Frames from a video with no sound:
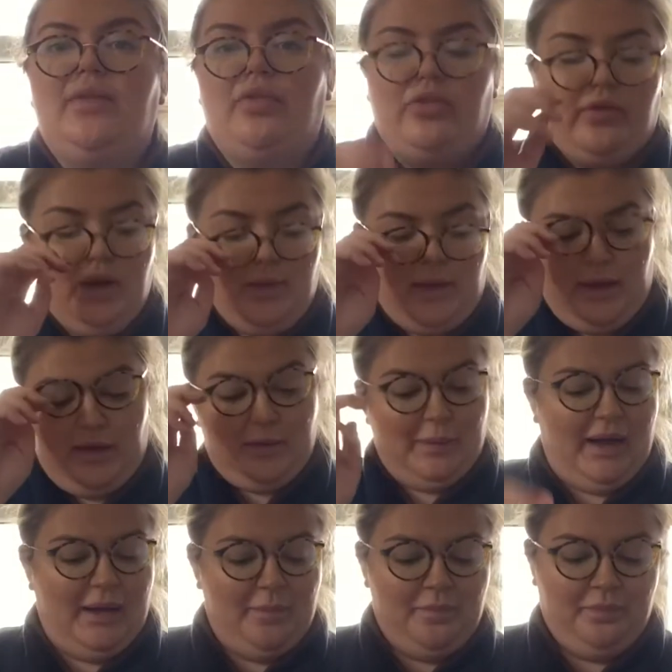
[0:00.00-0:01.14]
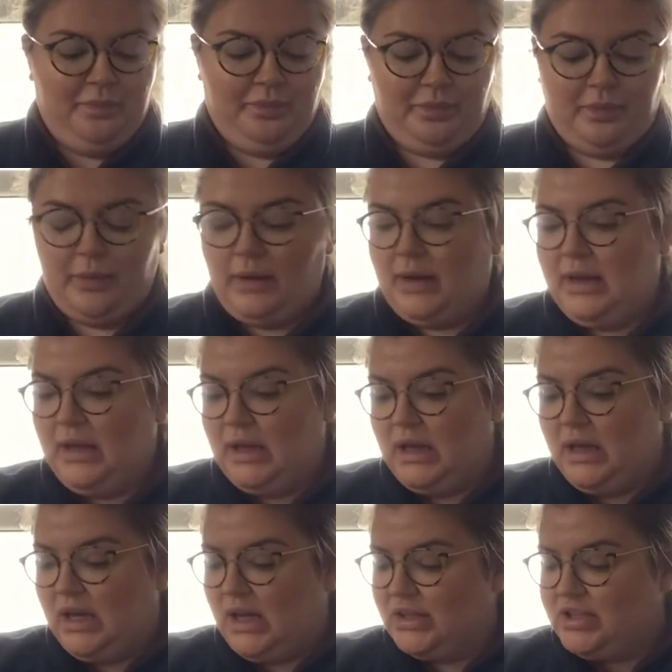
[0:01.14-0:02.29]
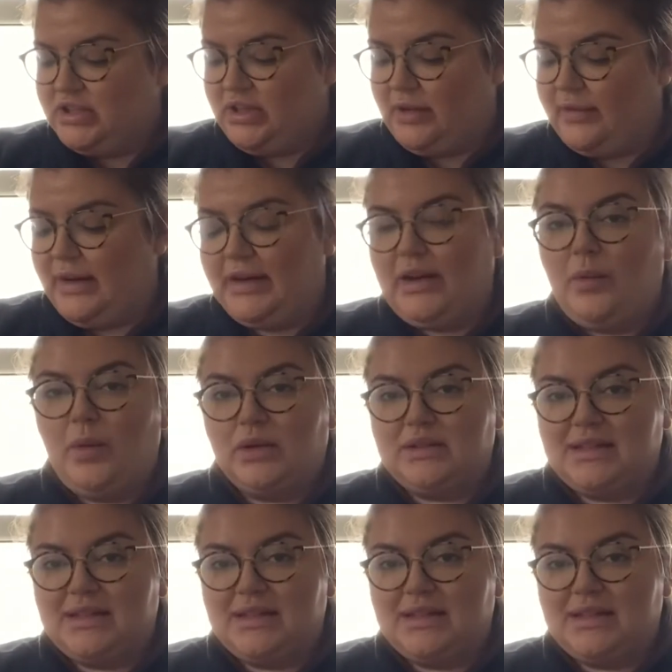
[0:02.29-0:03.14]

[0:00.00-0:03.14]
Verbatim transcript: through this, but I just don't really know what